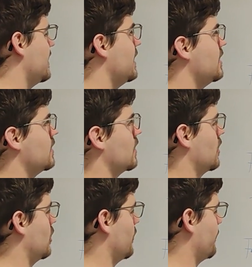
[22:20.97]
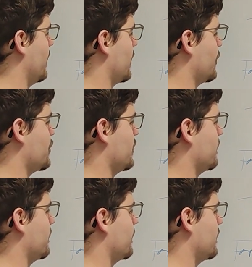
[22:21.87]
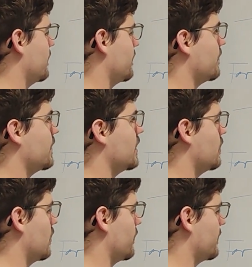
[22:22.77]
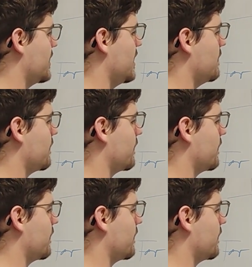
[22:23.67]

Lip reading: in our function u of t,